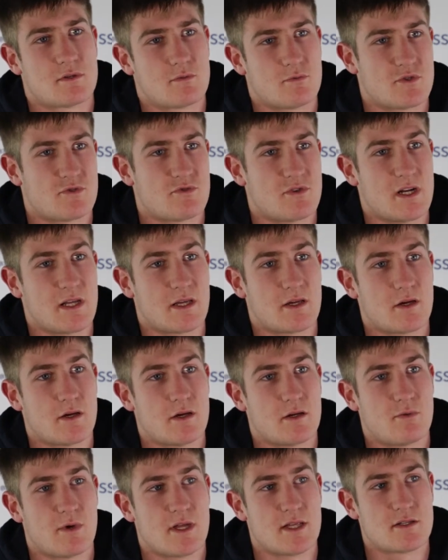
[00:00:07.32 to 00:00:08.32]
was really
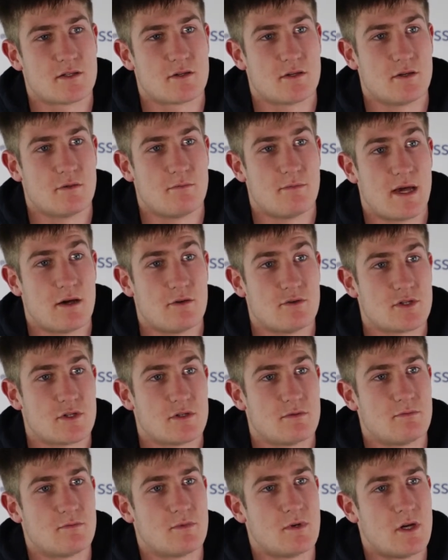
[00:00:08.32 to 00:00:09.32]
good. Went to
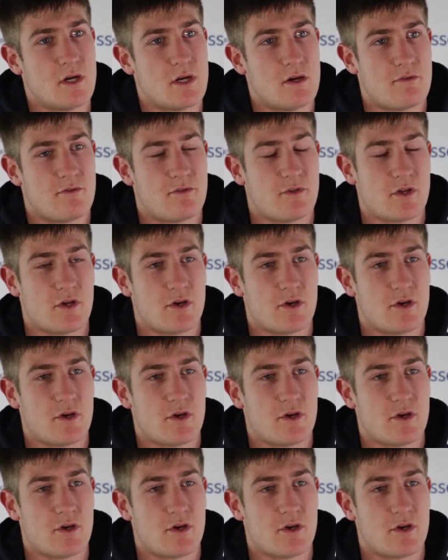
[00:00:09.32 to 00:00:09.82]
Belgium for